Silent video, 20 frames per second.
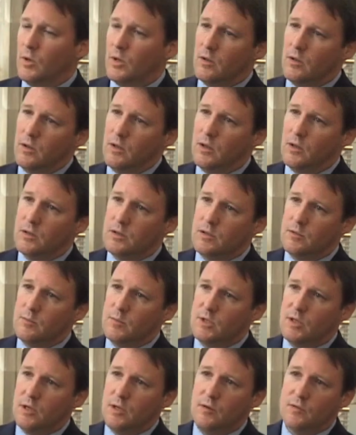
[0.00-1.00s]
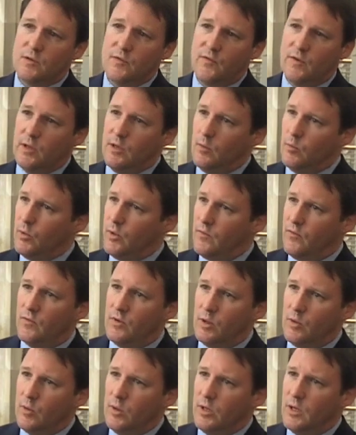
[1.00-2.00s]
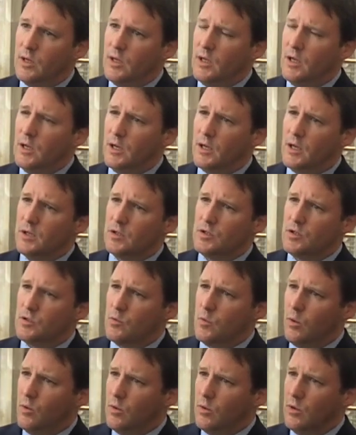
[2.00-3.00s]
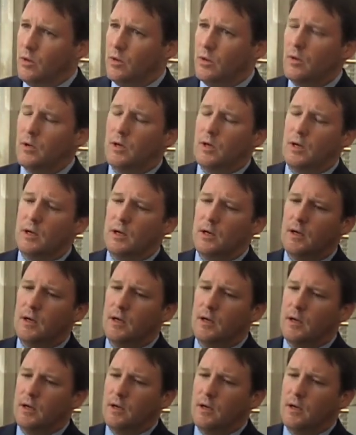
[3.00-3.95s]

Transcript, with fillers: where the lungs themselves fill up with fluid, get swollen, uh,